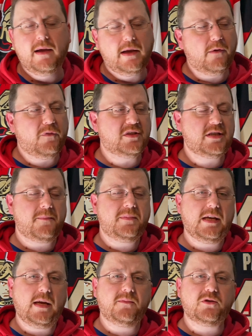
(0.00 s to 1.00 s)
I know for some
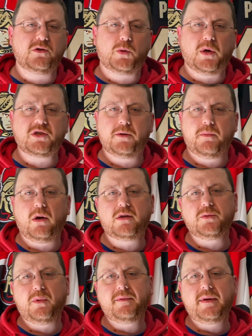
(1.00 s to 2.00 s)
teams, there's question marks
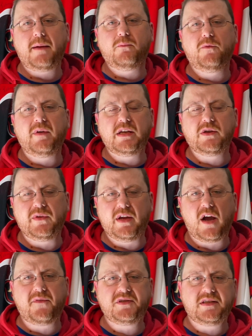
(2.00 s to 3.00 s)
around that moving into the
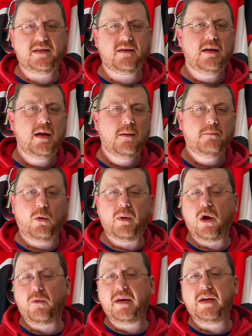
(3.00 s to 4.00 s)
offseason, but we
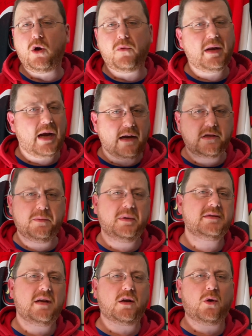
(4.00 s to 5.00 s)
already know that
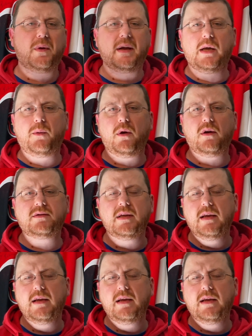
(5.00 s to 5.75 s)
Yzerman's not going anywhere,